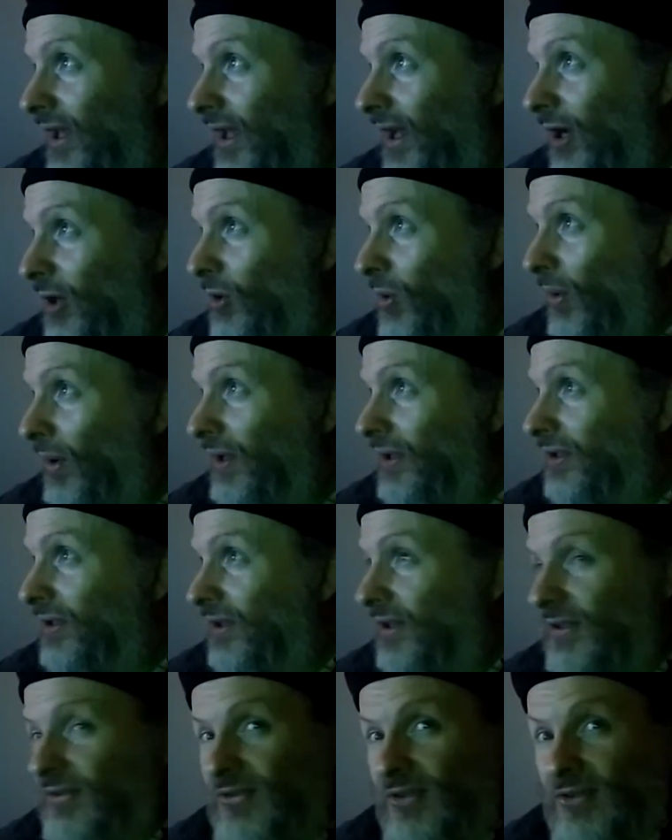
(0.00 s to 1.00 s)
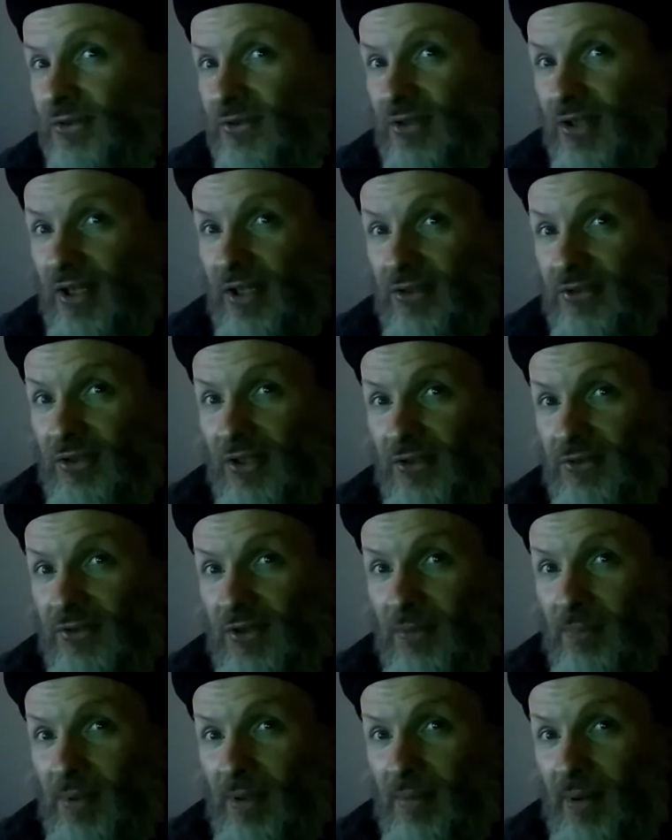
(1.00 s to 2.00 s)
According to this, it's it's it's
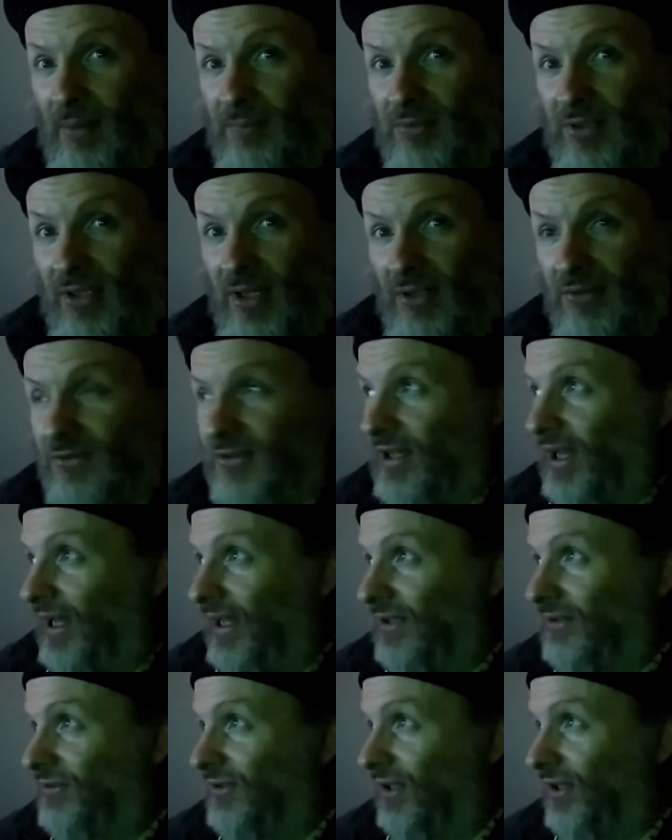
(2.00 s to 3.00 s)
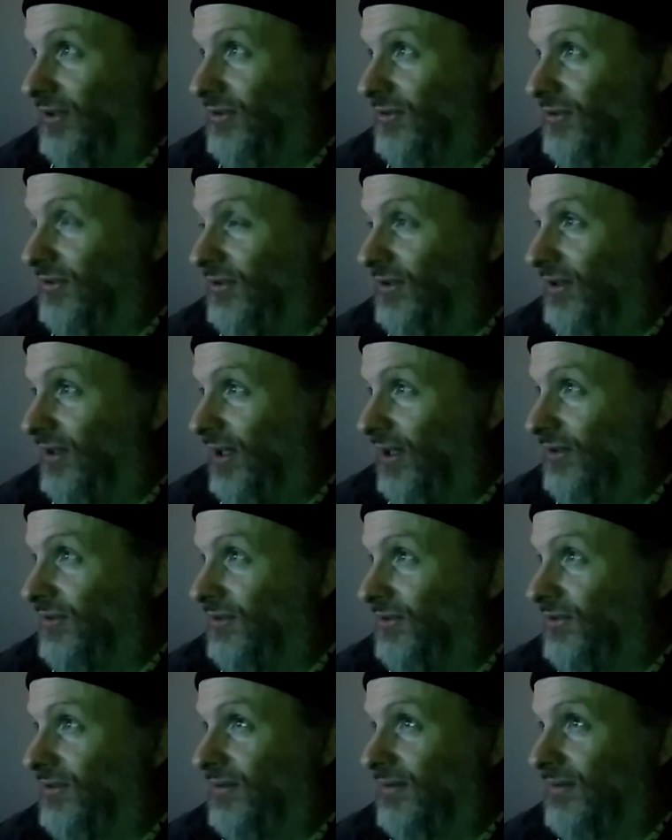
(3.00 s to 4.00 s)
the Bebop Deluxe guy. It's it's
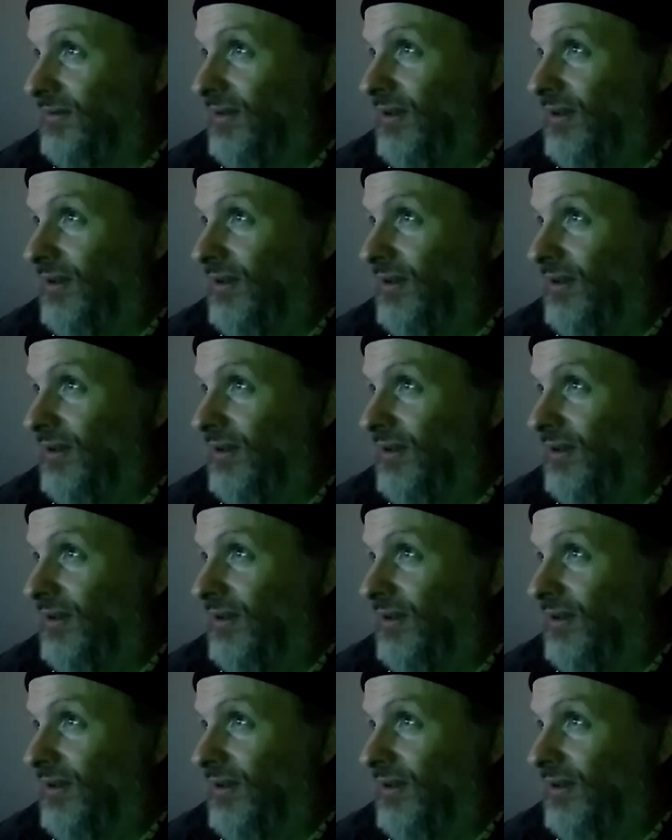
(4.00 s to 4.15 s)
it's.